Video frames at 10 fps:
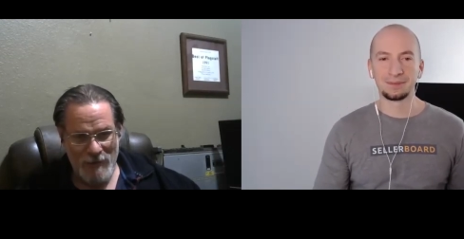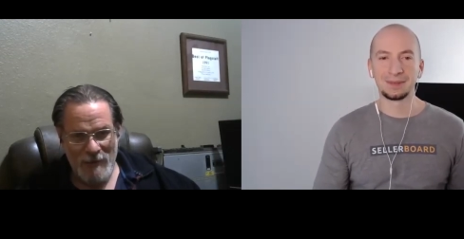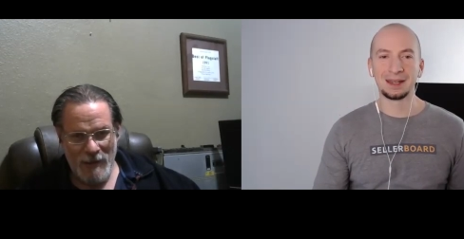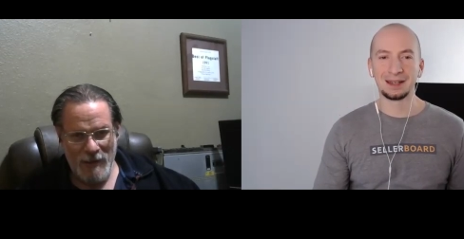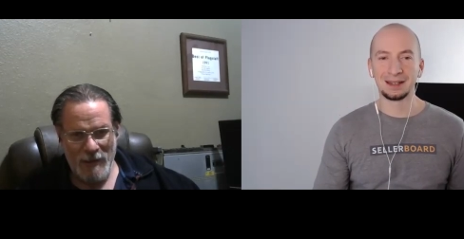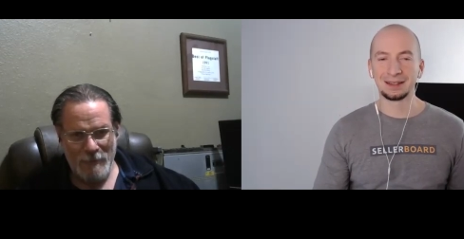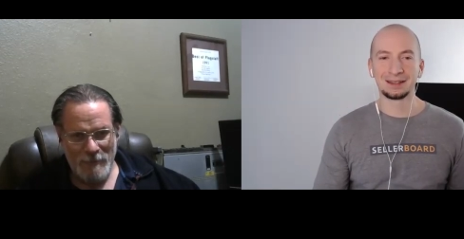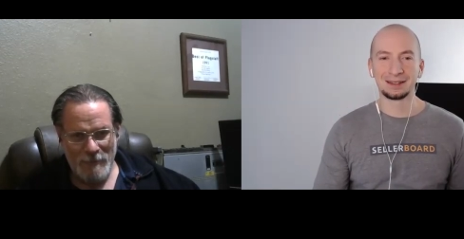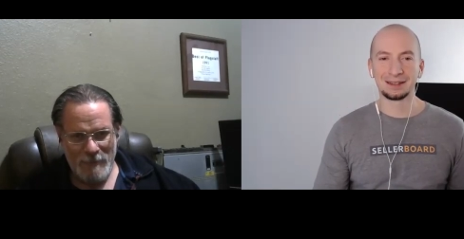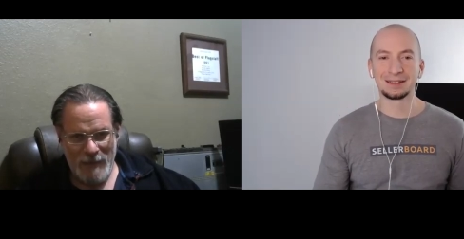Speaker 1: Yeah. Um,
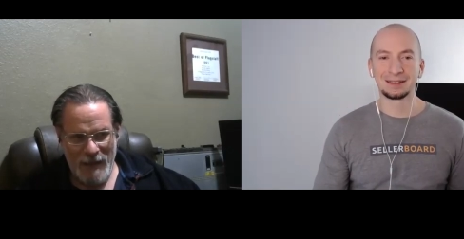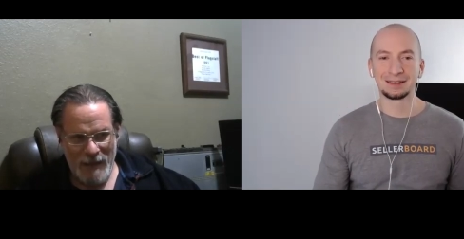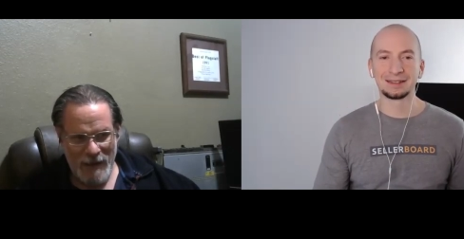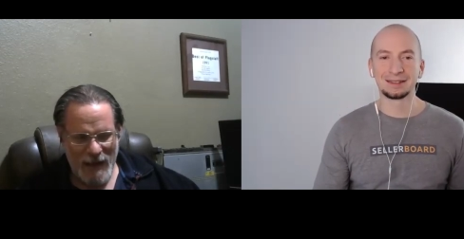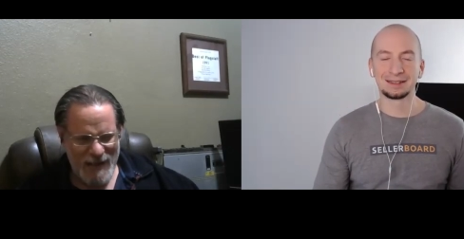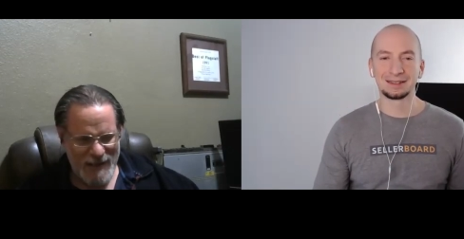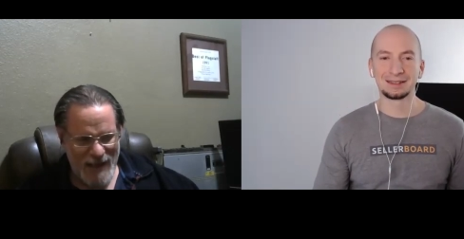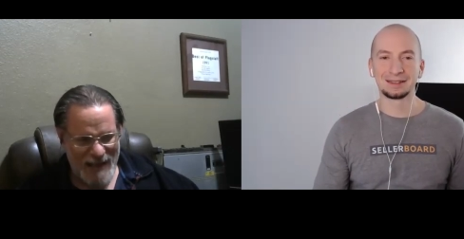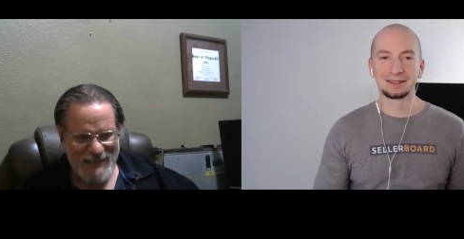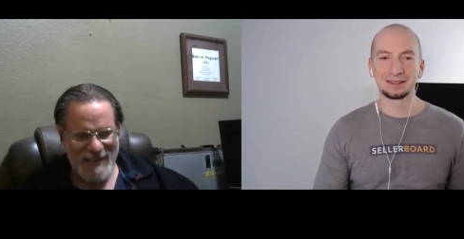and I,
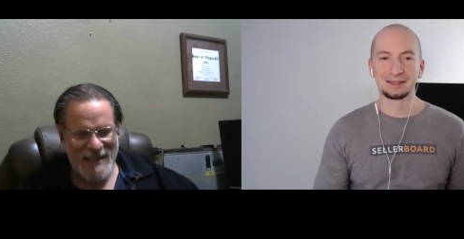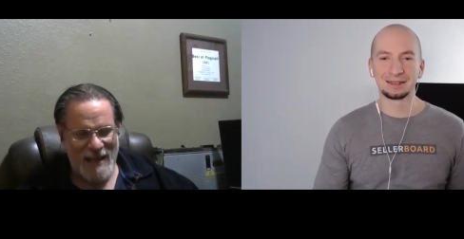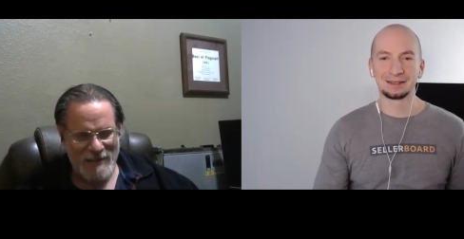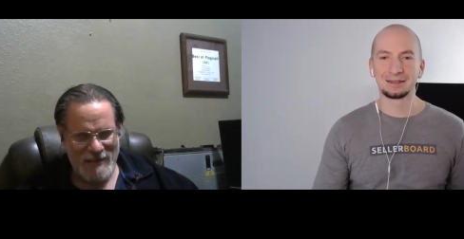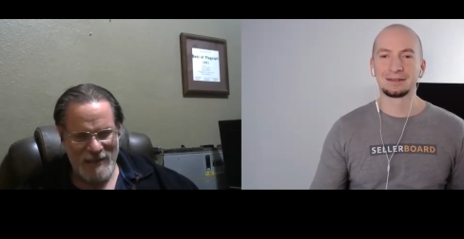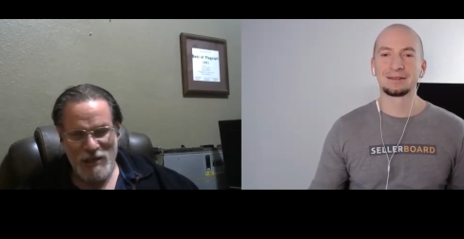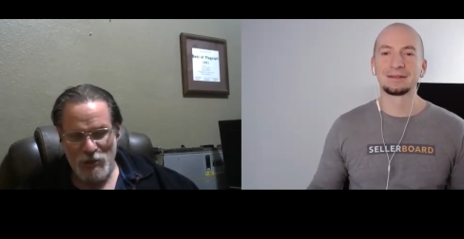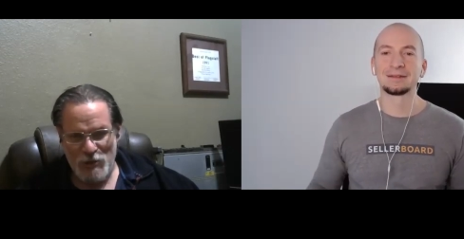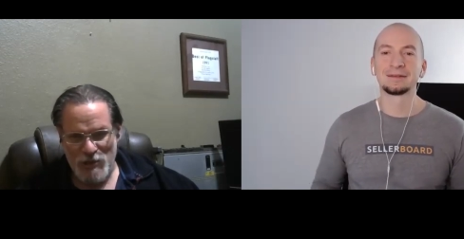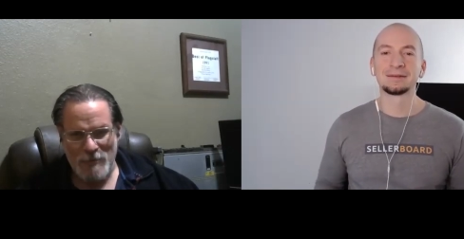I see that as an
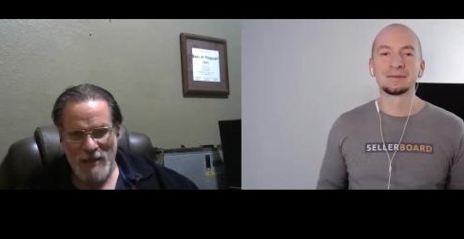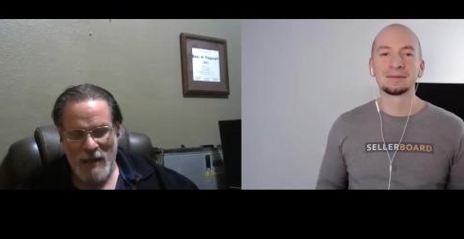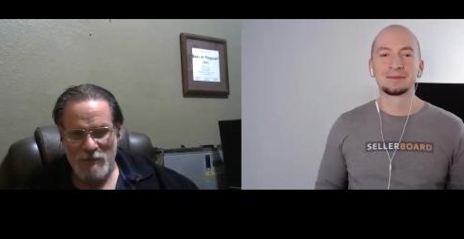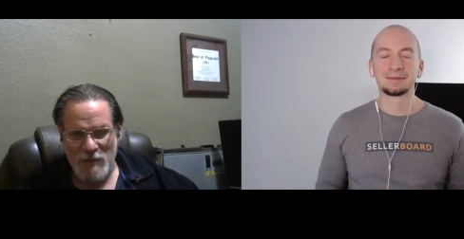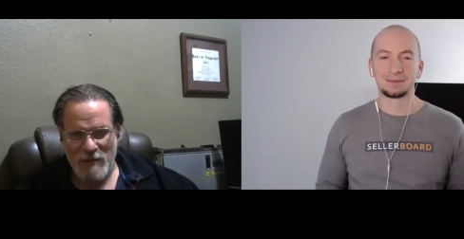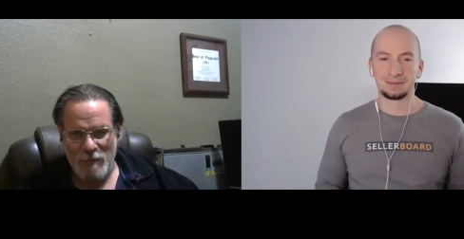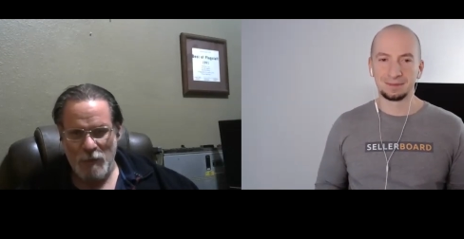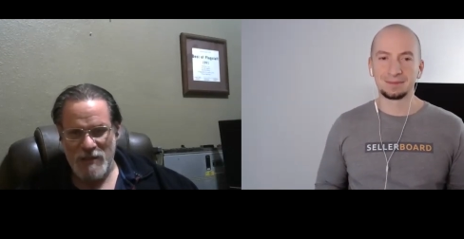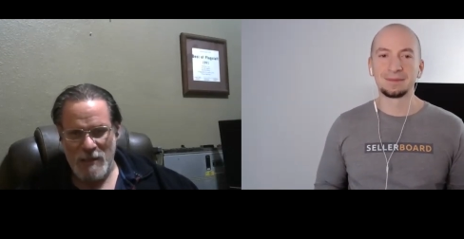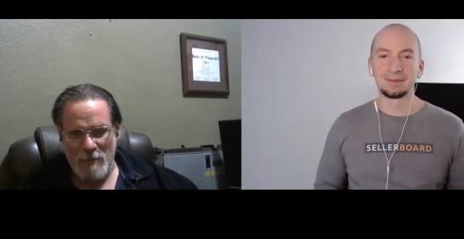issue sometimes with,
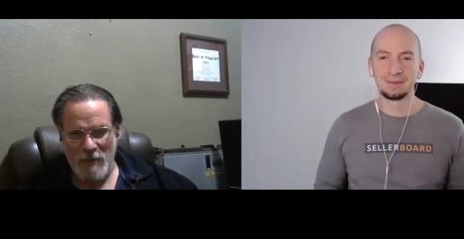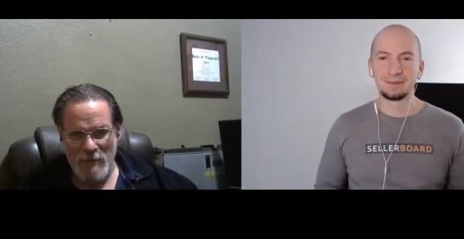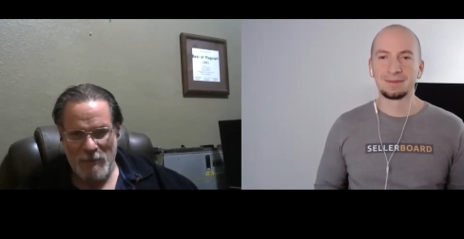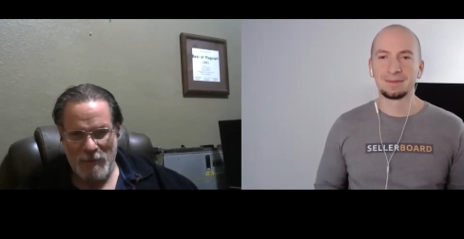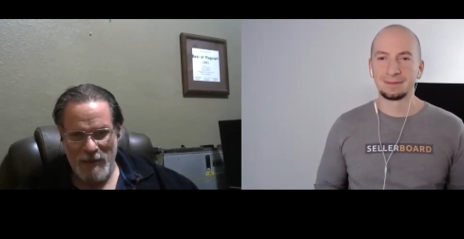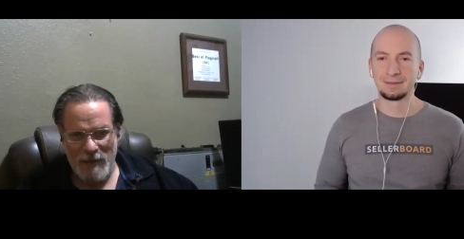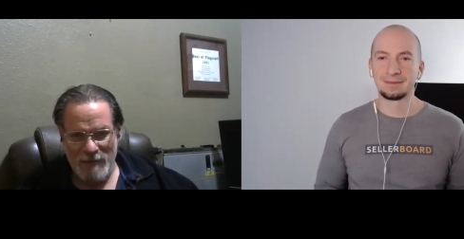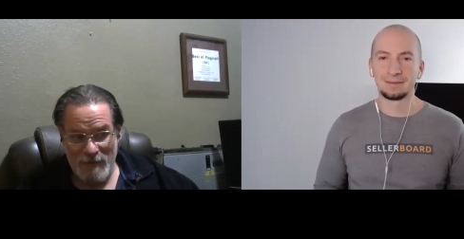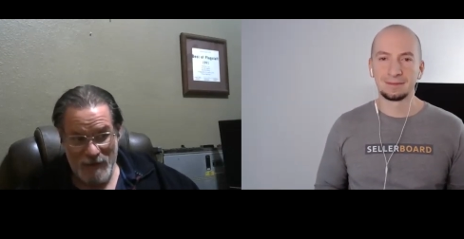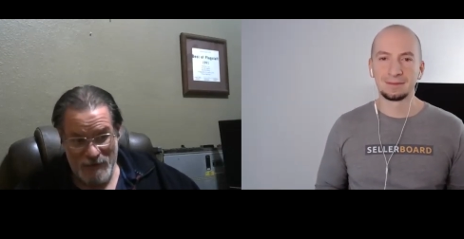with some of the people that,
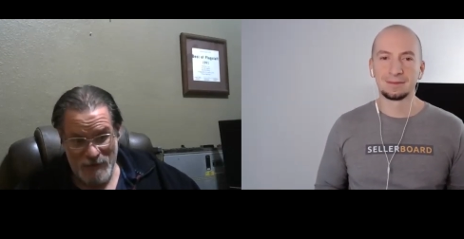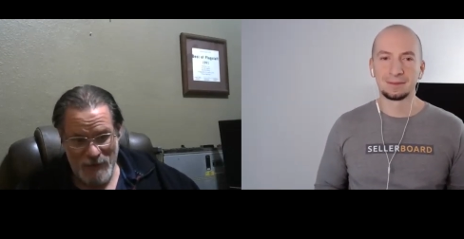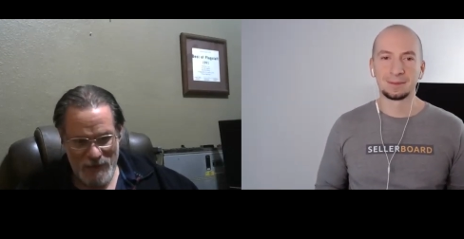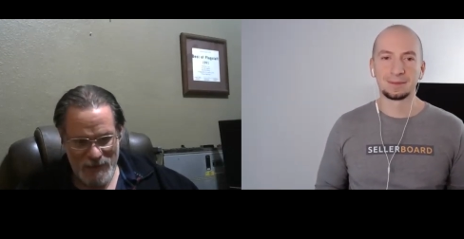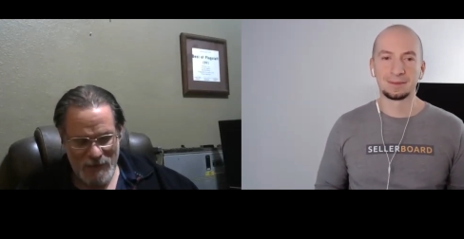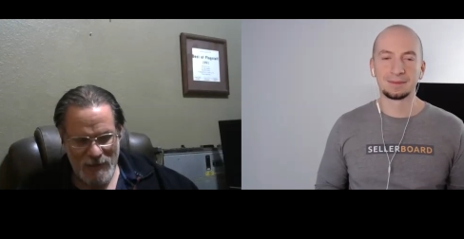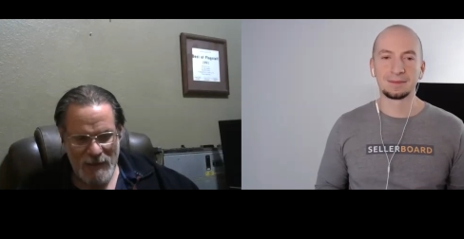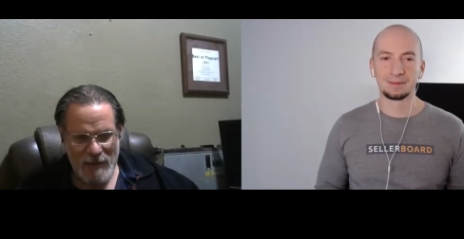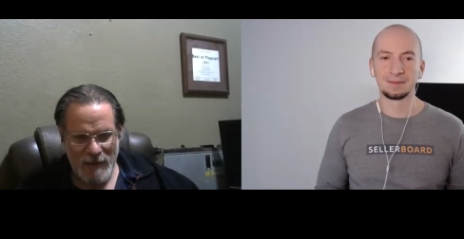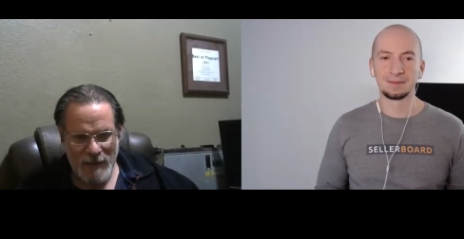that do this.
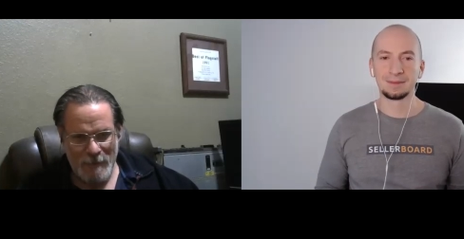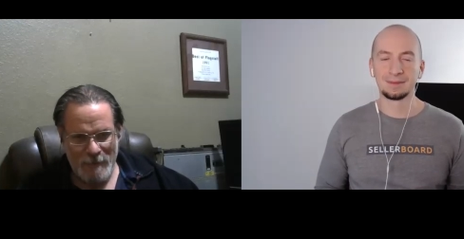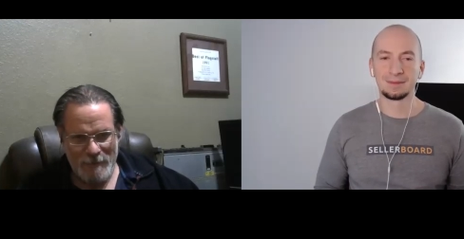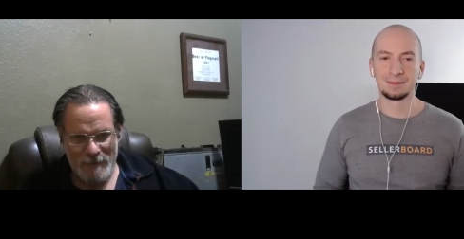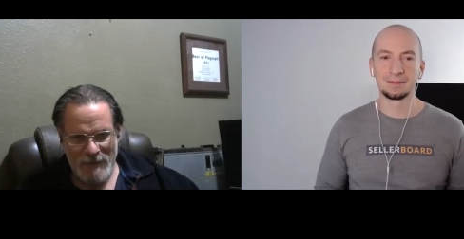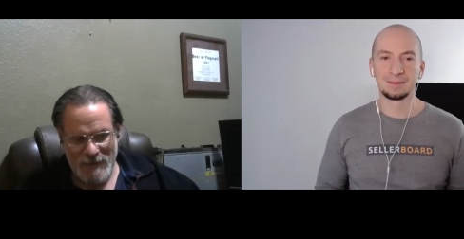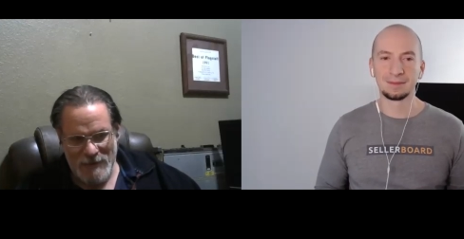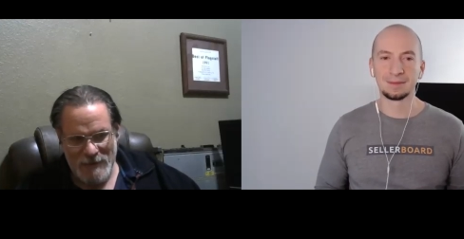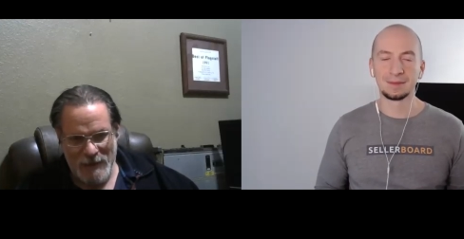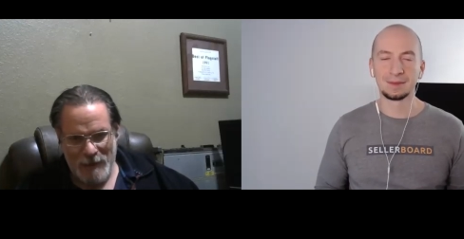Mm-hmm. Um,
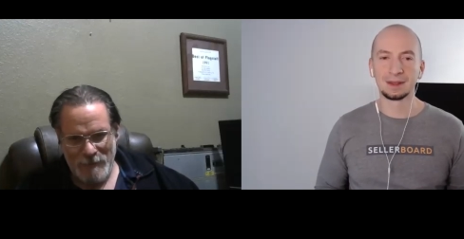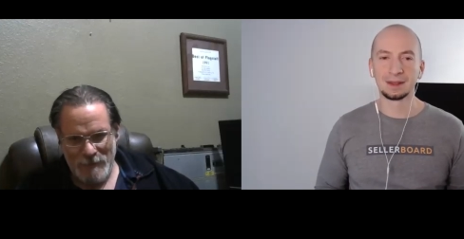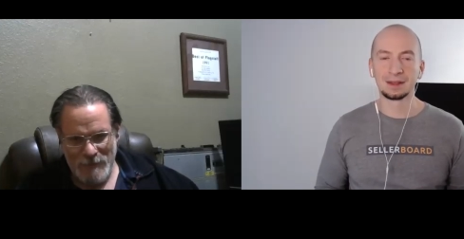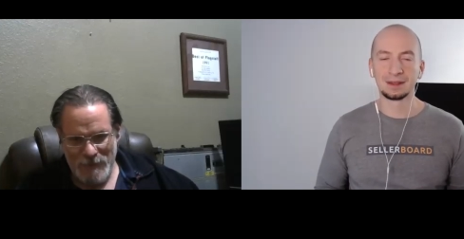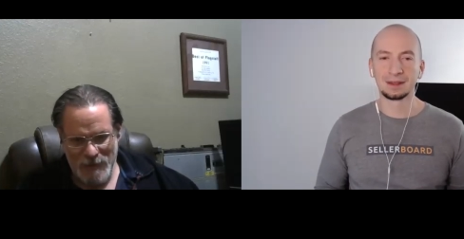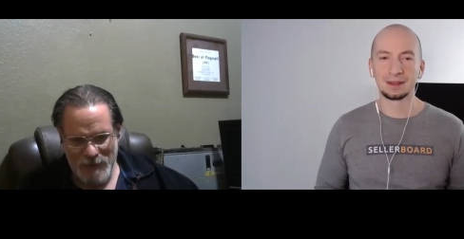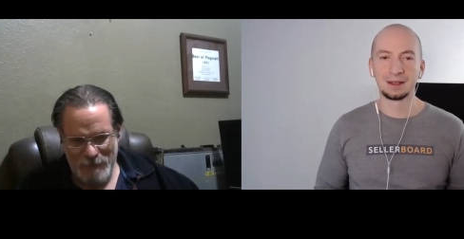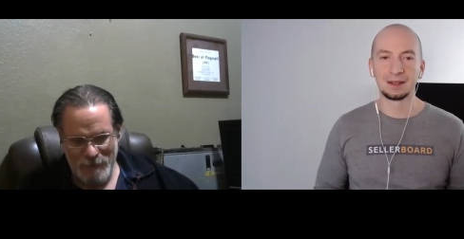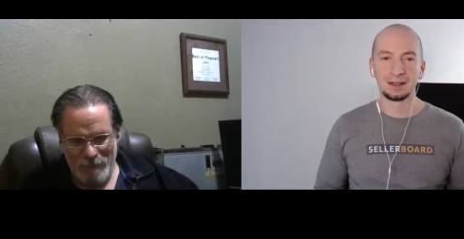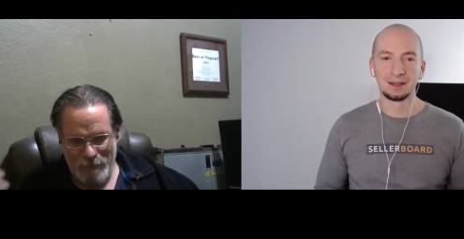you know,
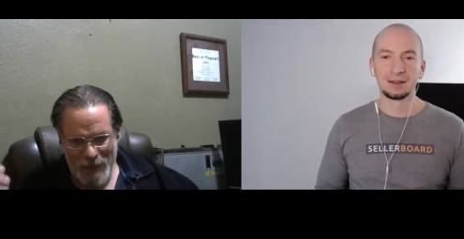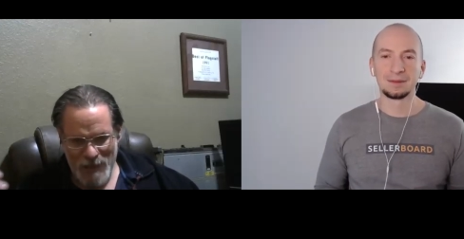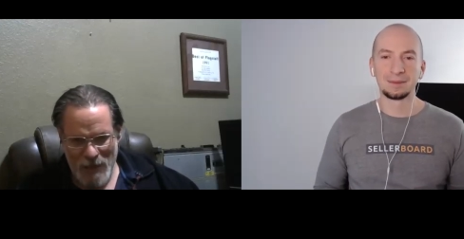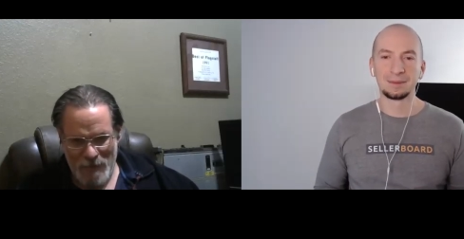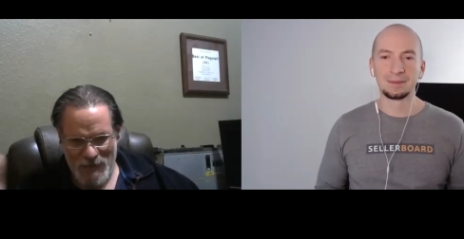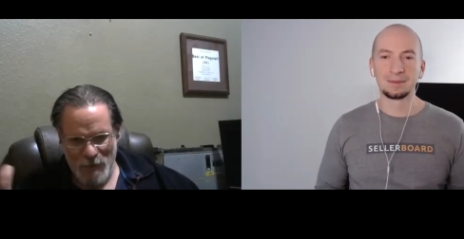my job is to